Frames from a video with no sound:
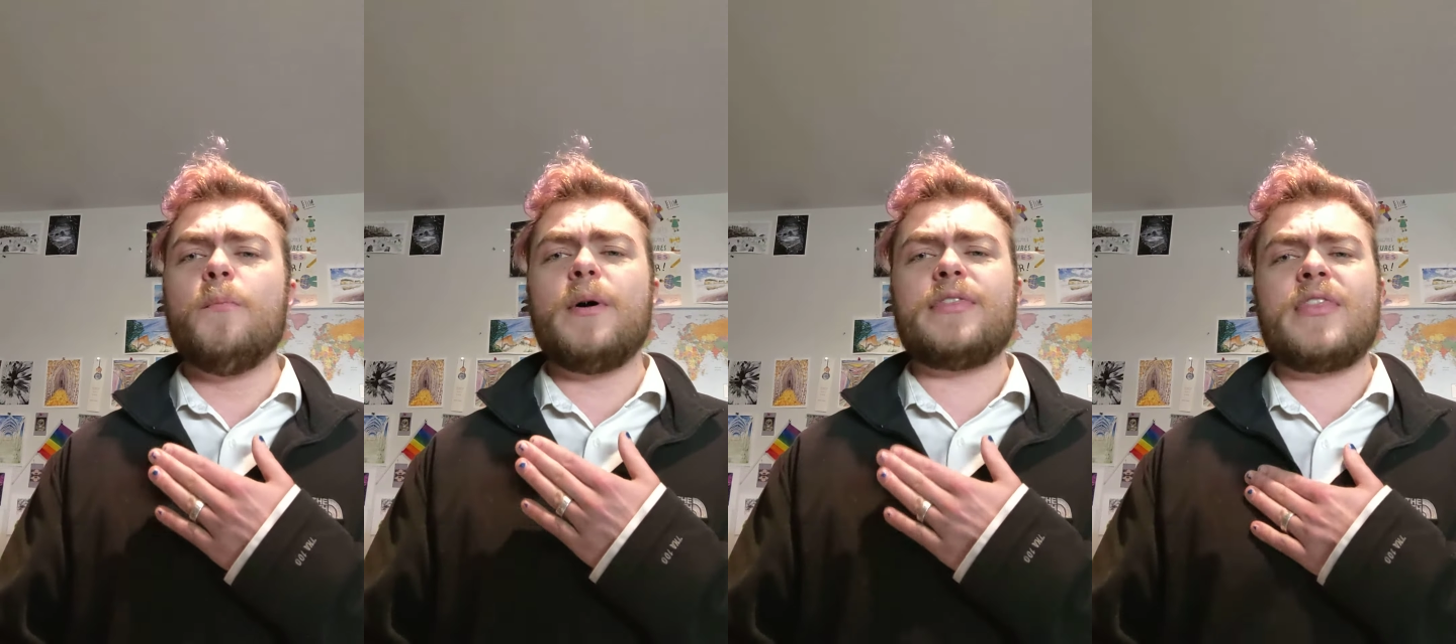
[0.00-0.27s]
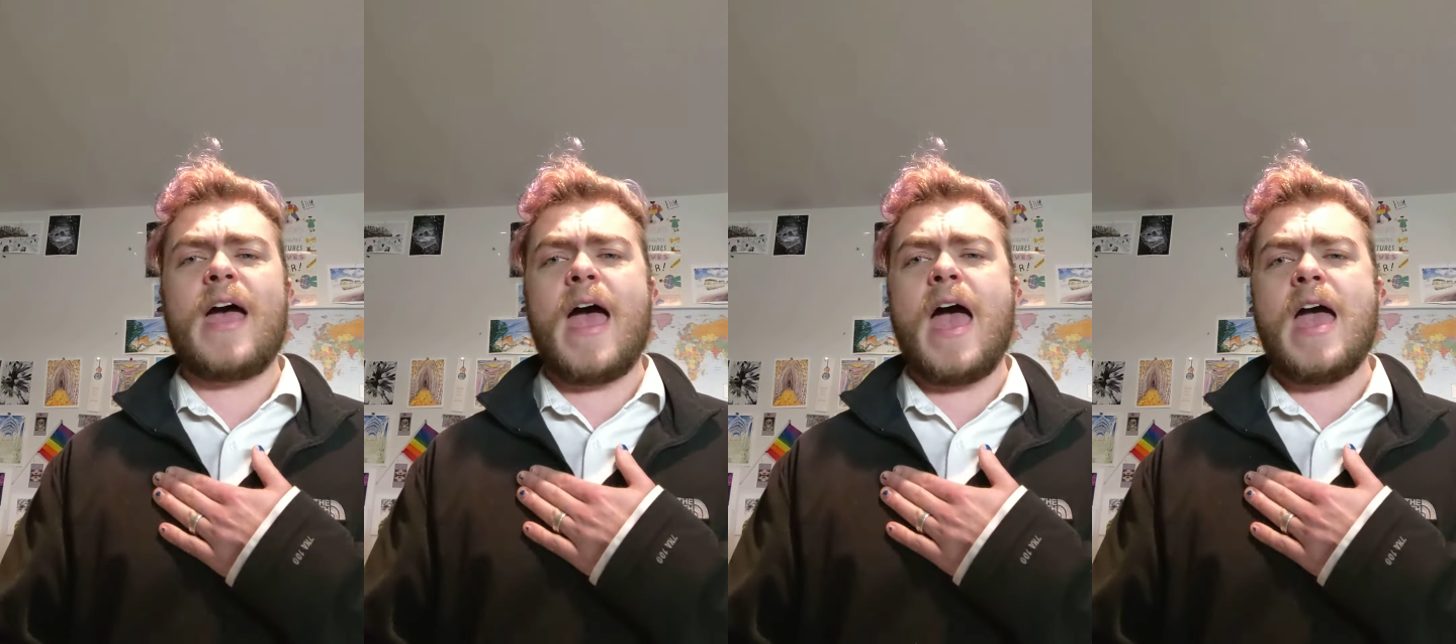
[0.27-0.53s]
but
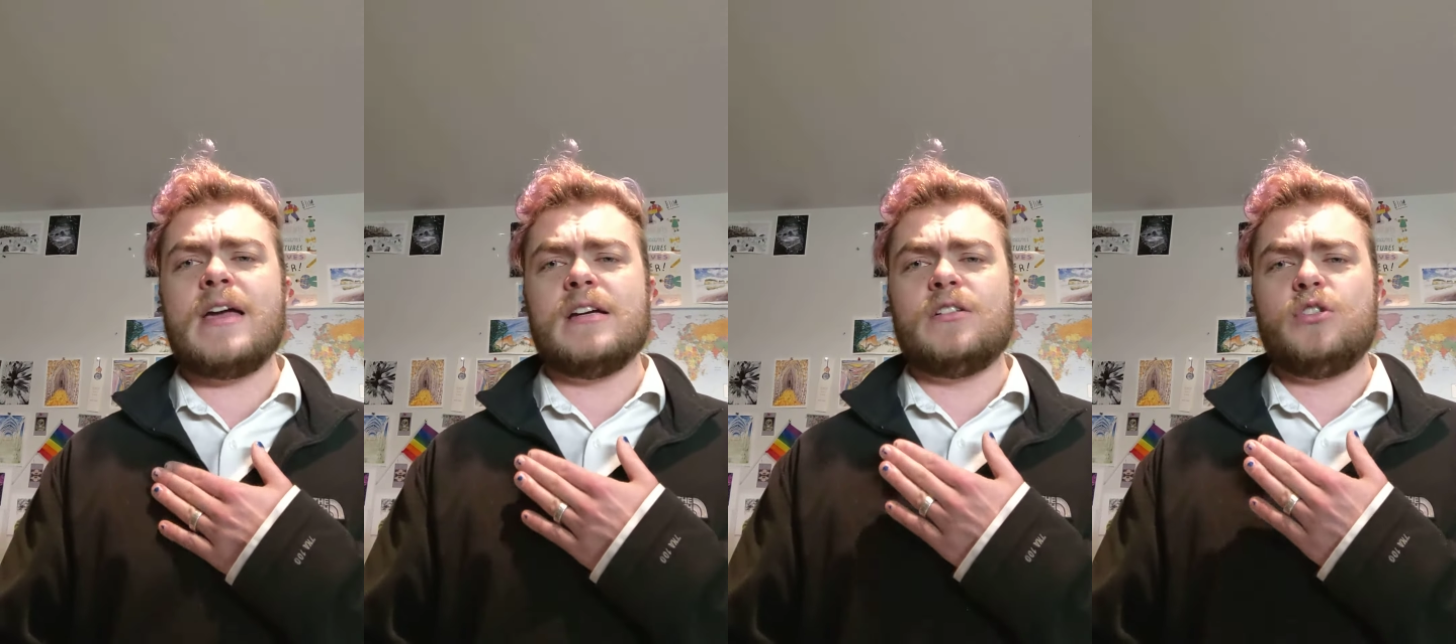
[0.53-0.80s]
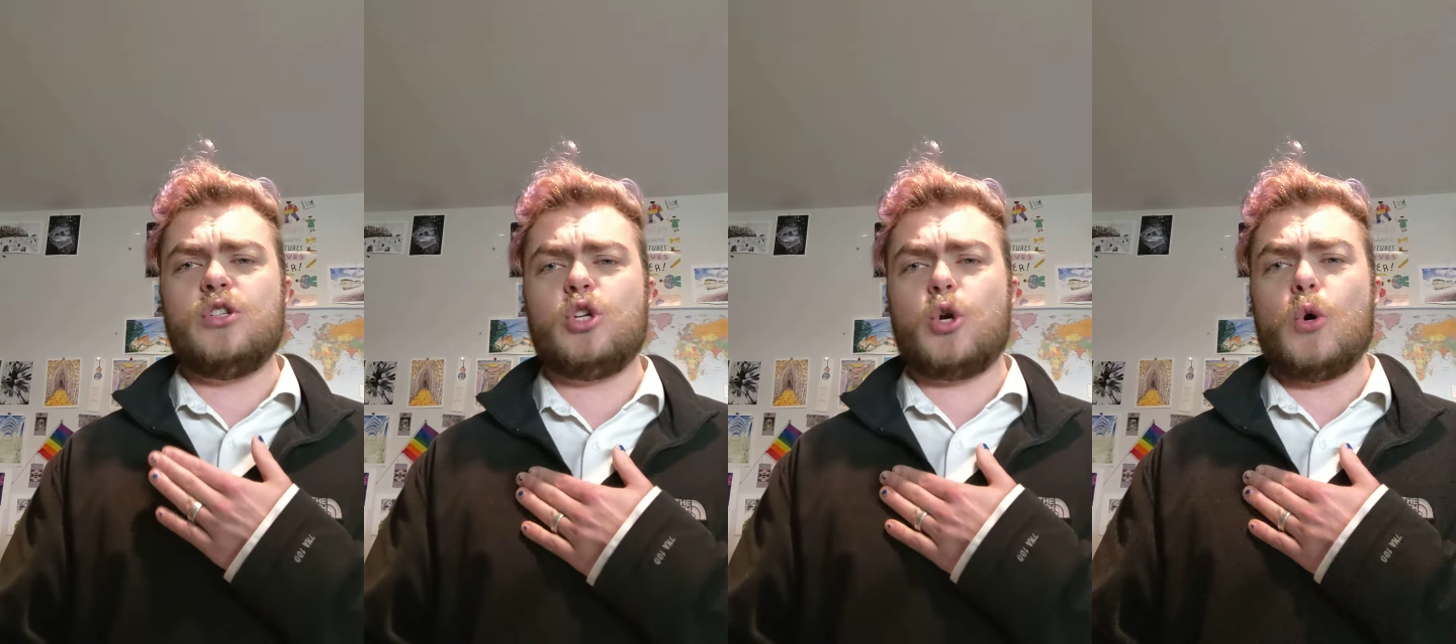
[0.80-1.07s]
they
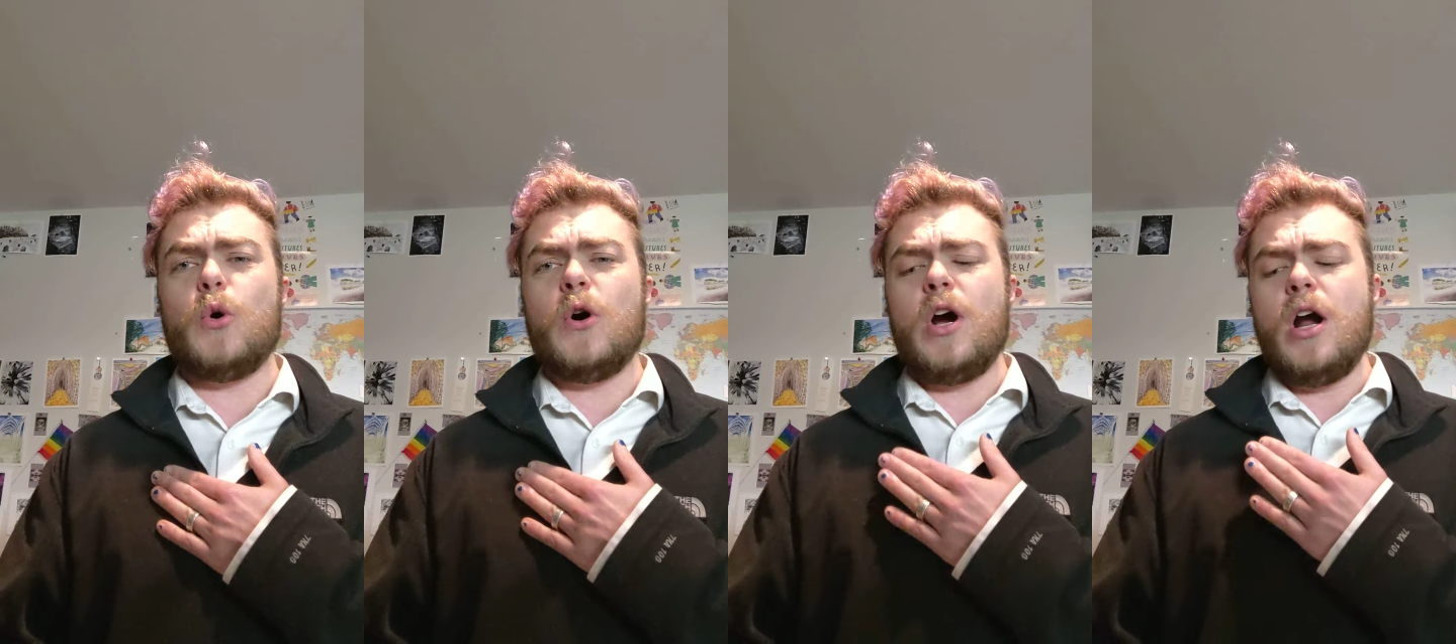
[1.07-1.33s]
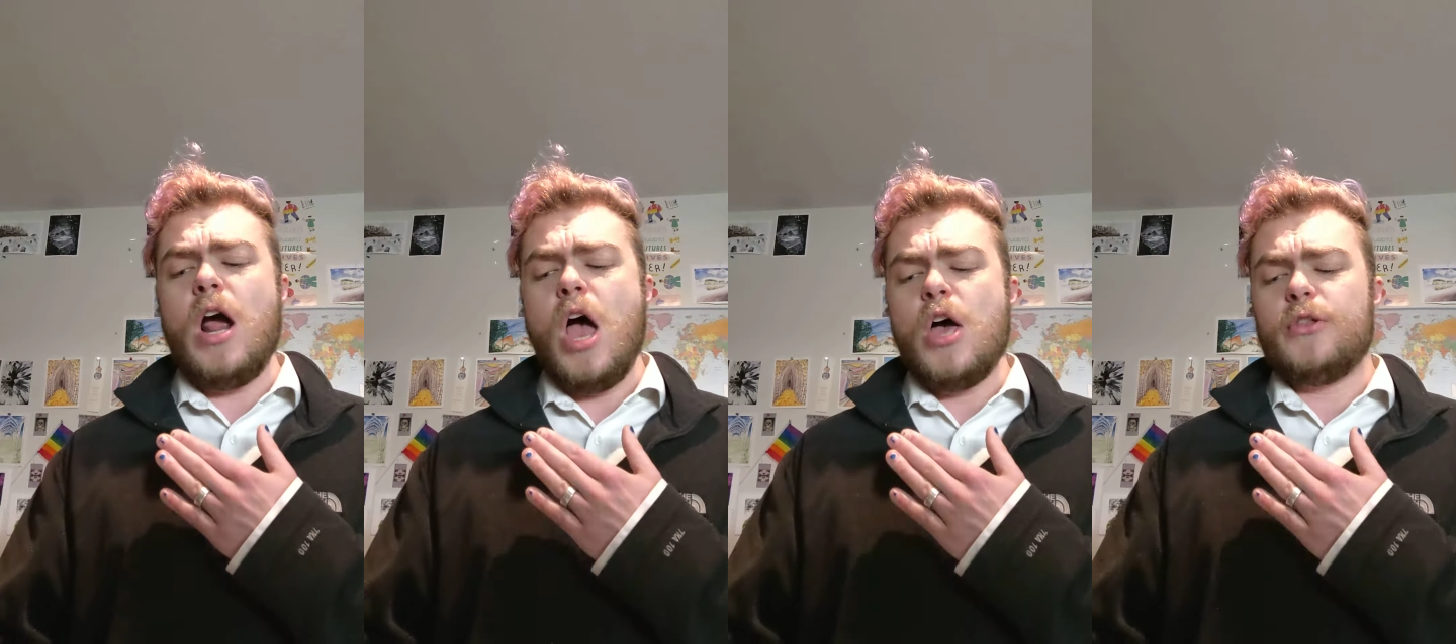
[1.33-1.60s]

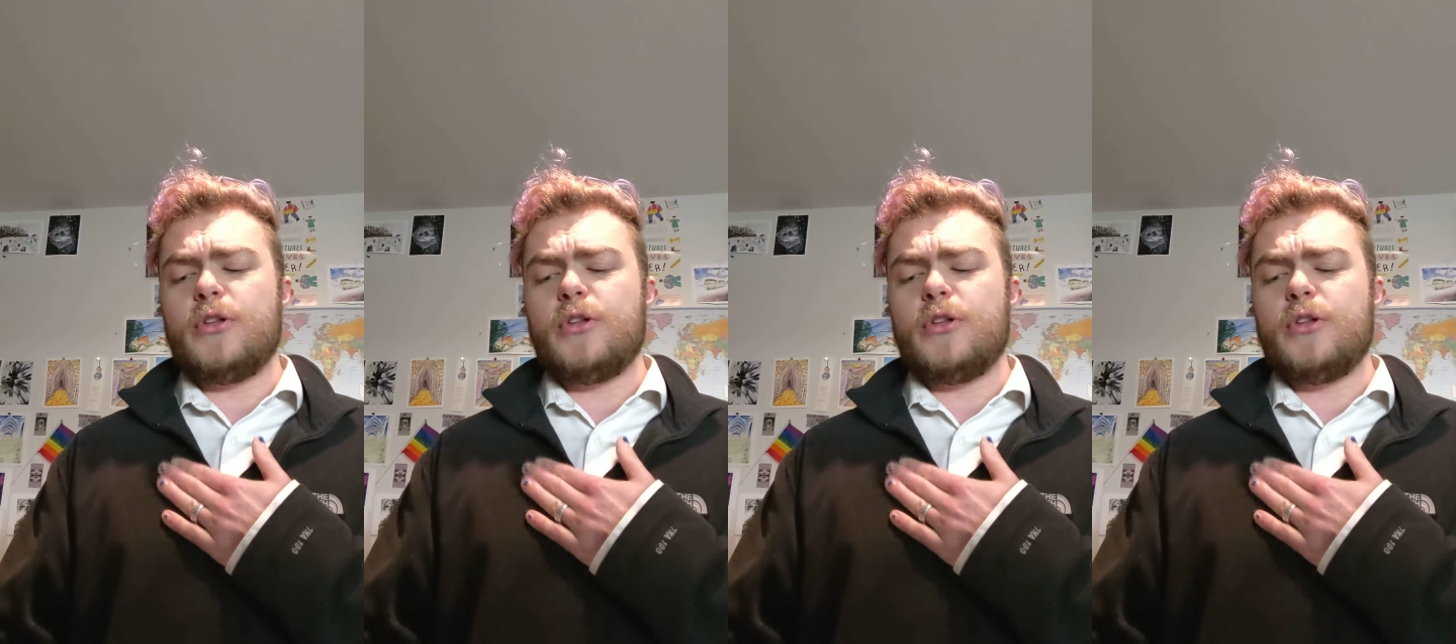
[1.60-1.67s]
endure